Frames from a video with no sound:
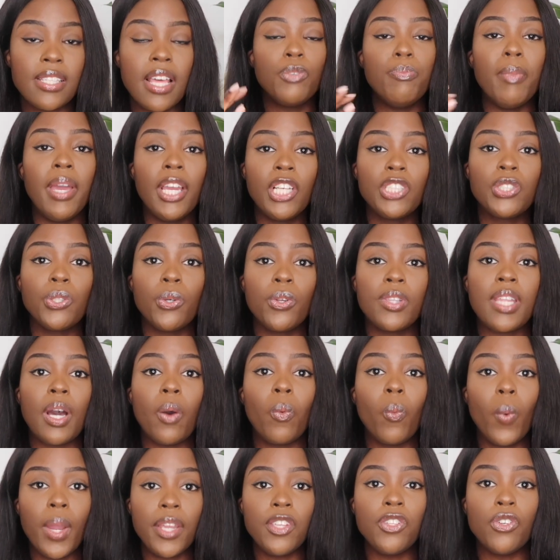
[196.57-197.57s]
make sure
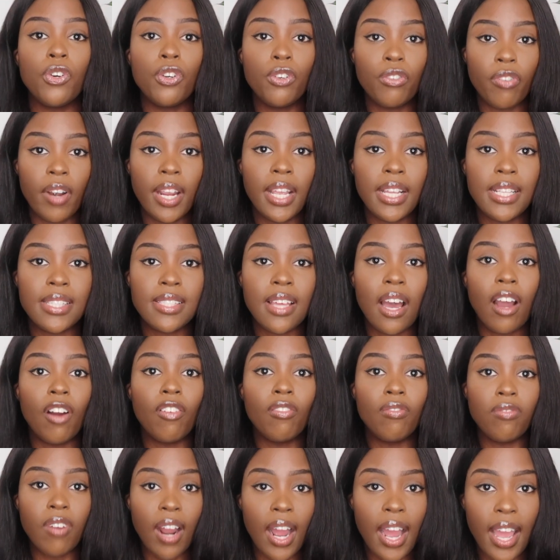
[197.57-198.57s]
that when your grades
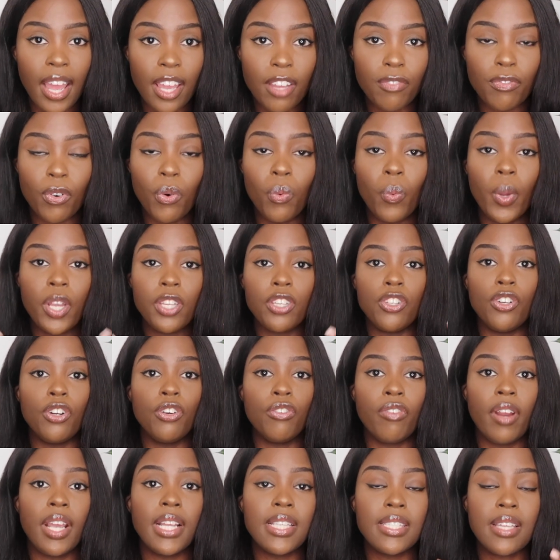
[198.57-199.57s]
arrive or when your
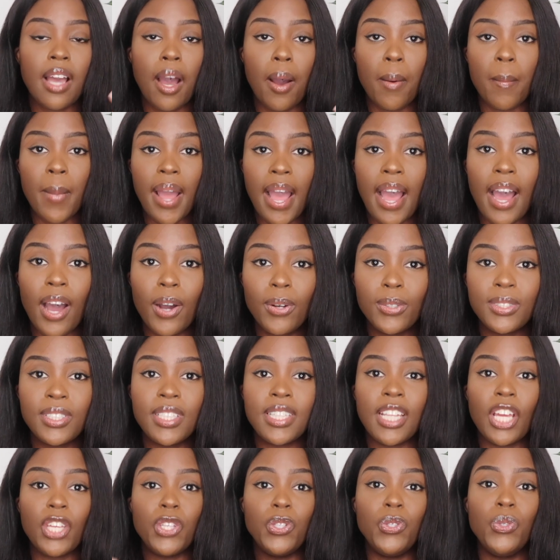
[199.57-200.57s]
grades come out,
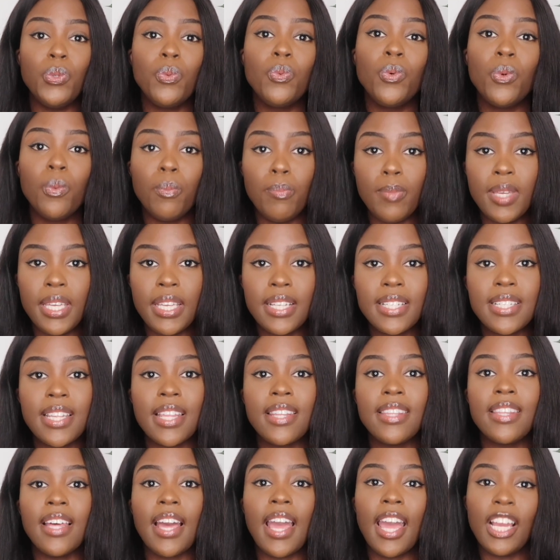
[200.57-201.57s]
that you will meet
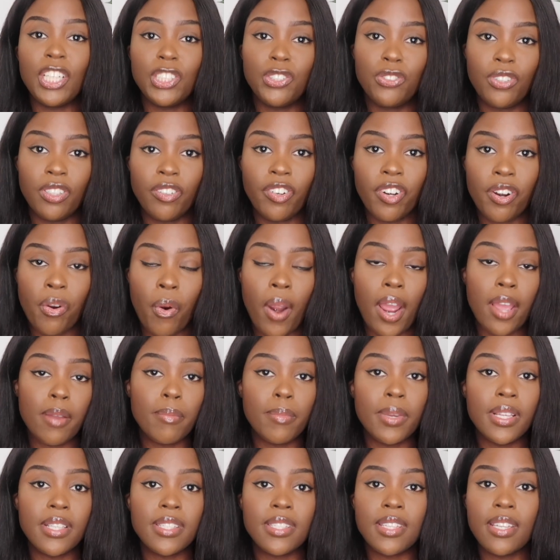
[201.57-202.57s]
the entry
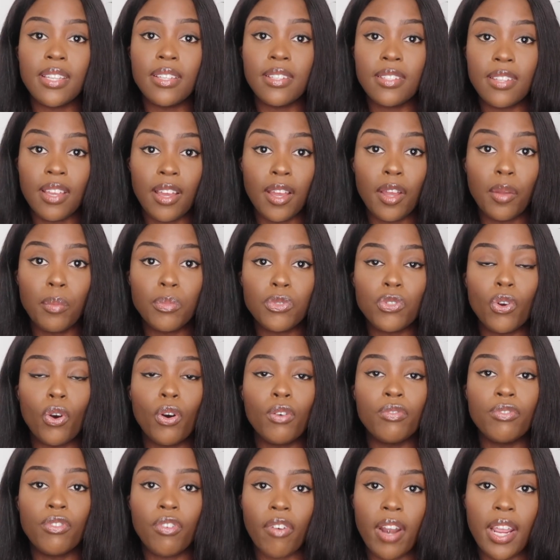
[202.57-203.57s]
requirements in terms
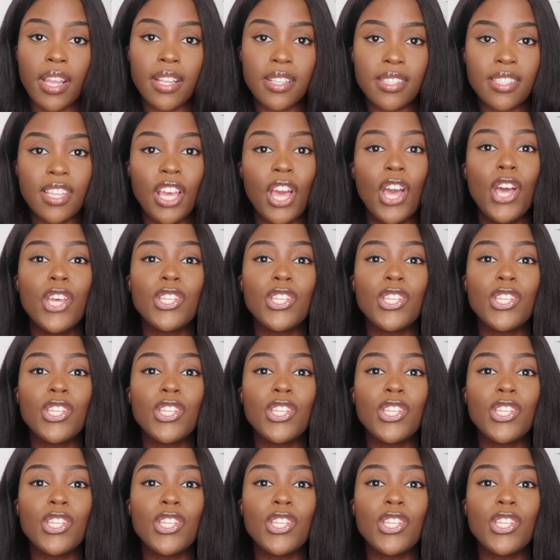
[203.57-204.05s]
of grades.